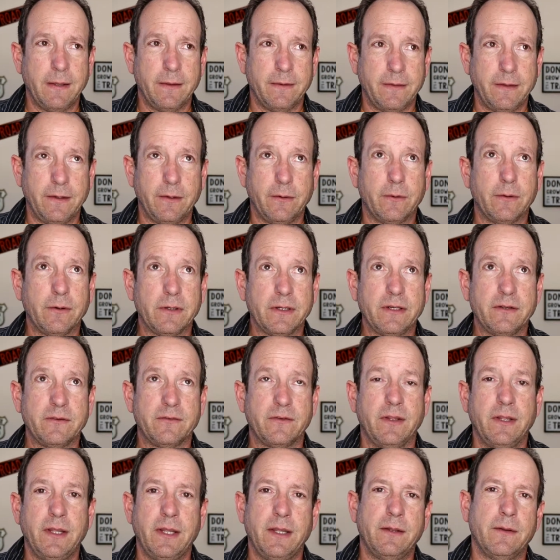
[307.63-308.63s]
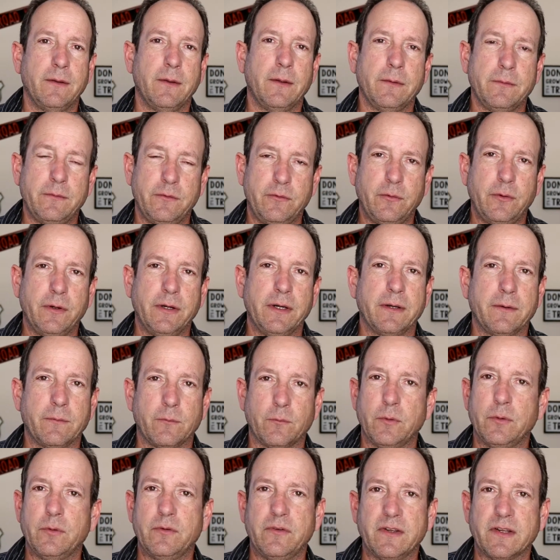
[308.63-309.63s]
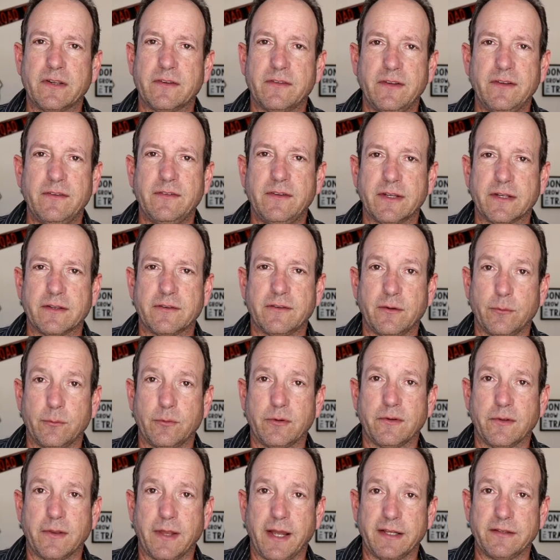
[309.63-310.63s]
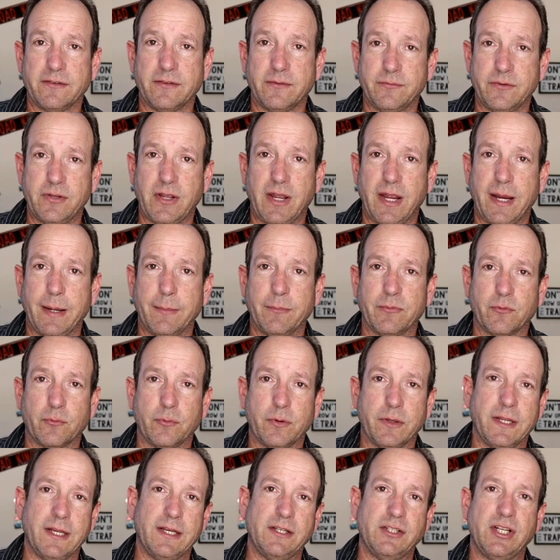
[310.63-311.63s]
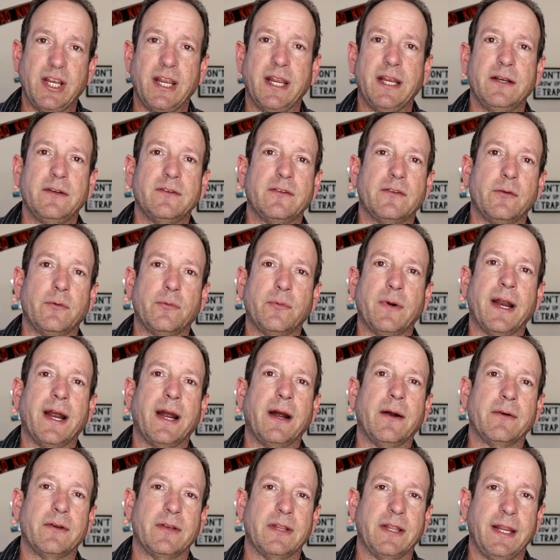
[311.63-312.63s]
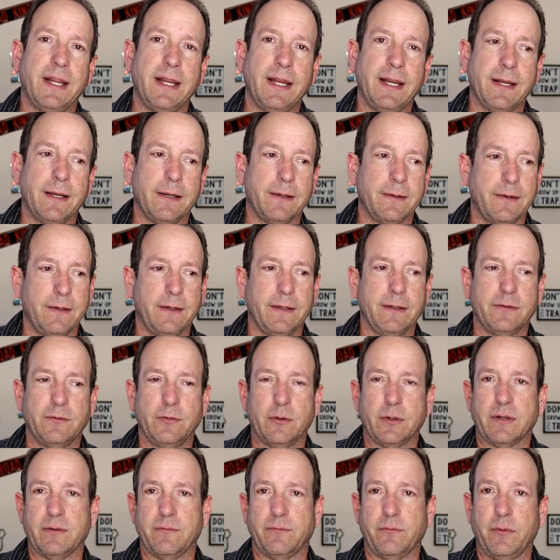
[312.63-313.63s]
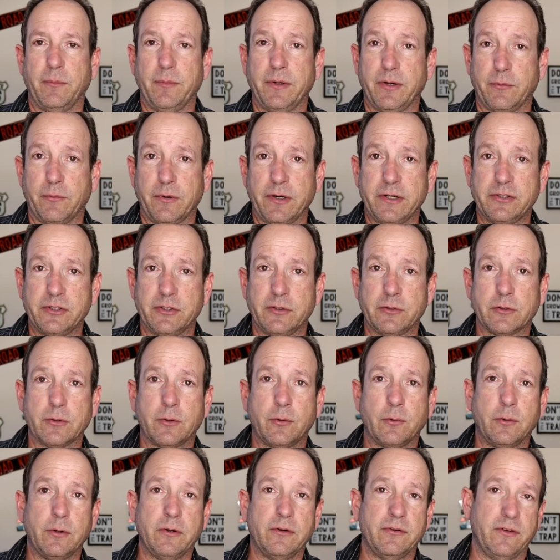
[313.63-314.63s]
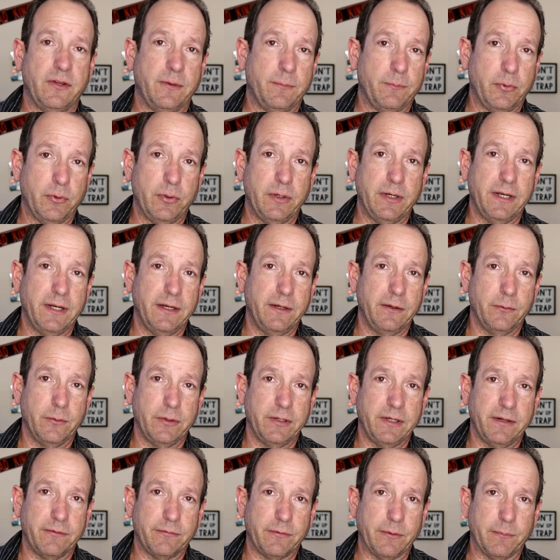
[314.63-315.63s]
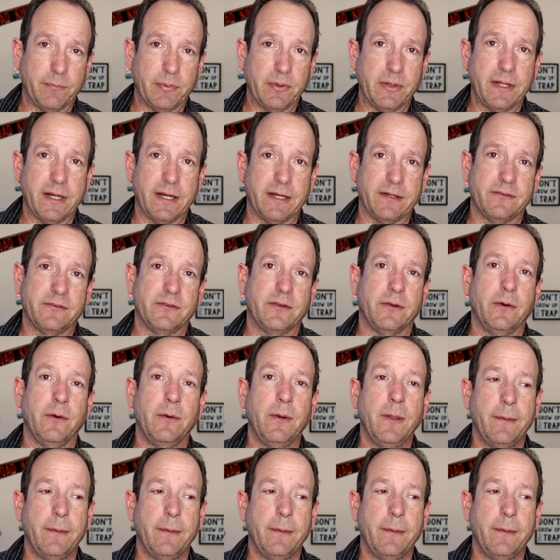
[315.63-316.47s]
The earliest, during Route 66, there was lots of times where they changed the route and it took it from an original course and put it into a different place. So